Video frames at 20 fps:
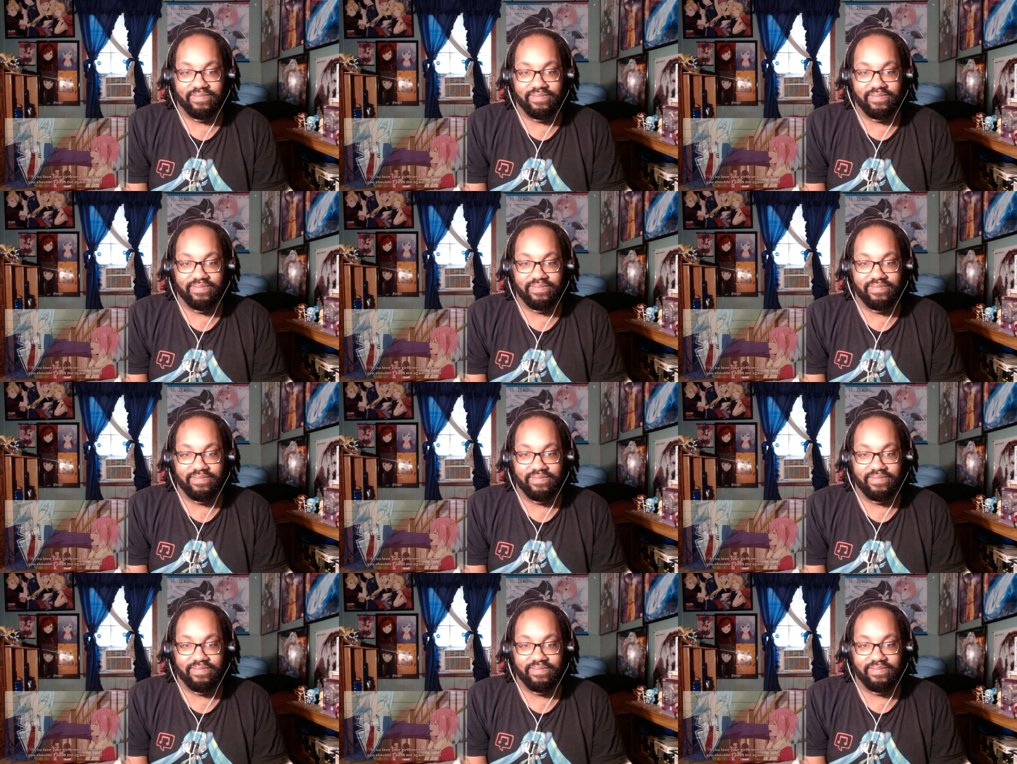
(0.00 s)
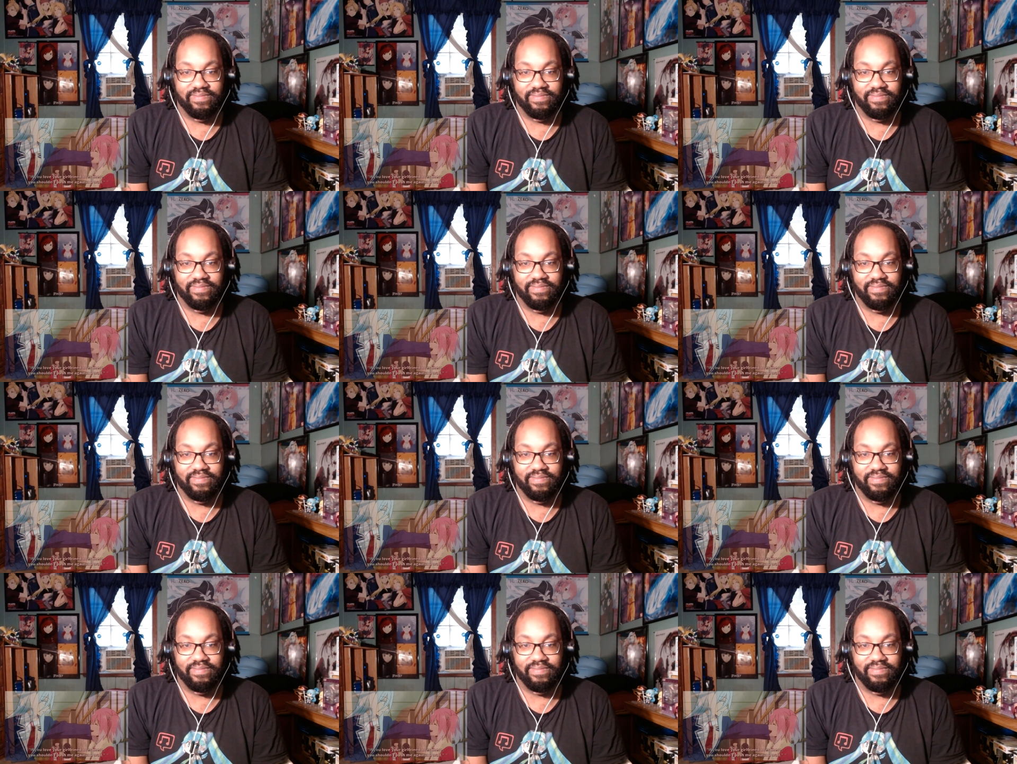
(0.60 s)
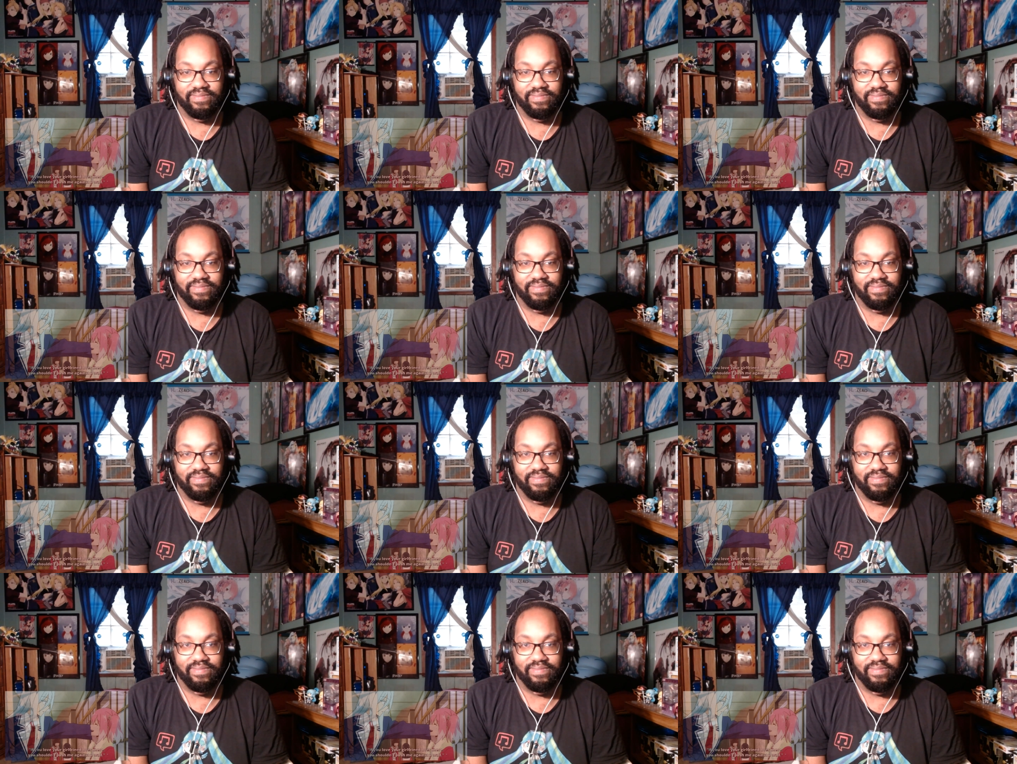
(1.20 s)

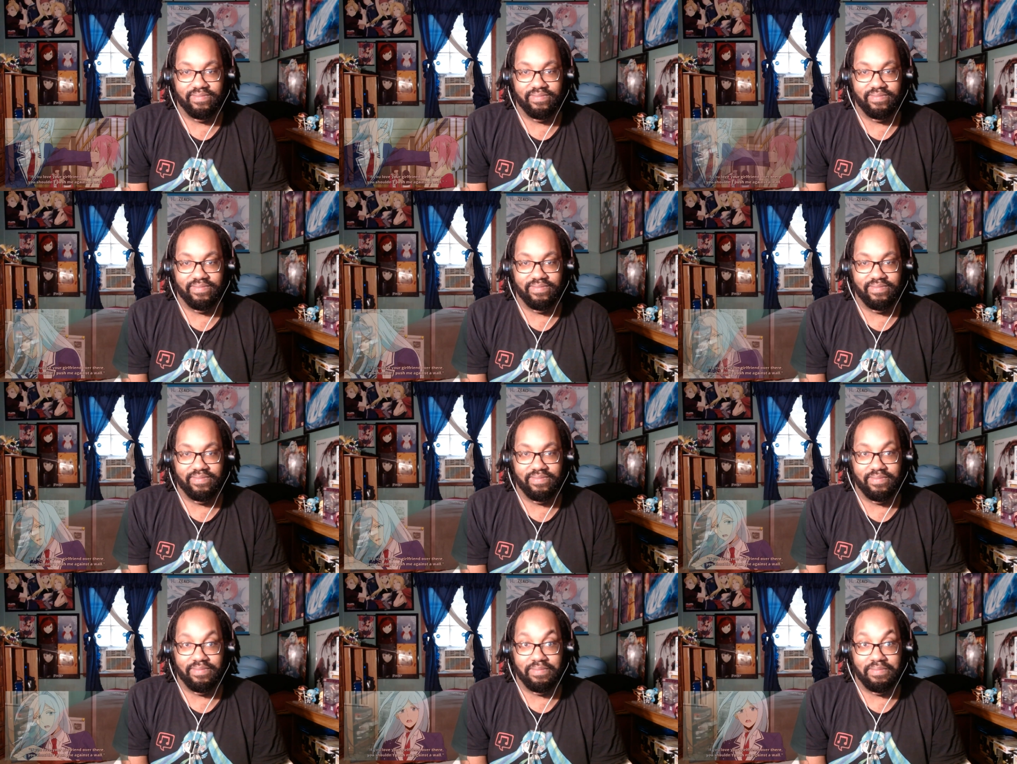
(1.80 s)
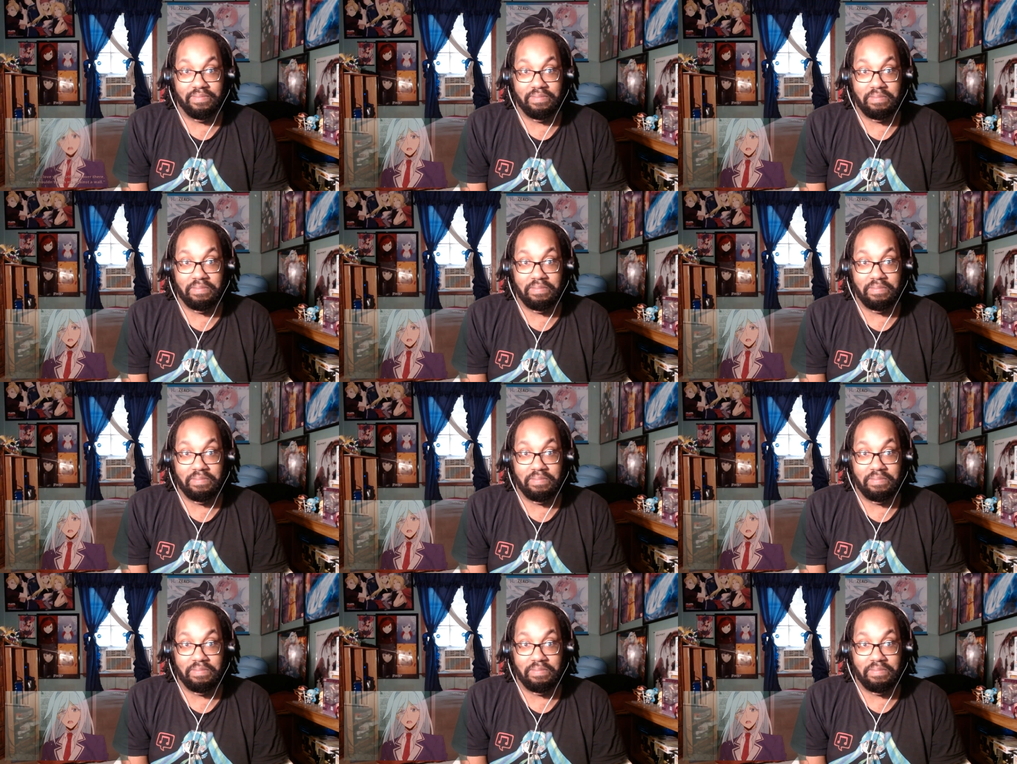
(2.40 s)
Nothing is said.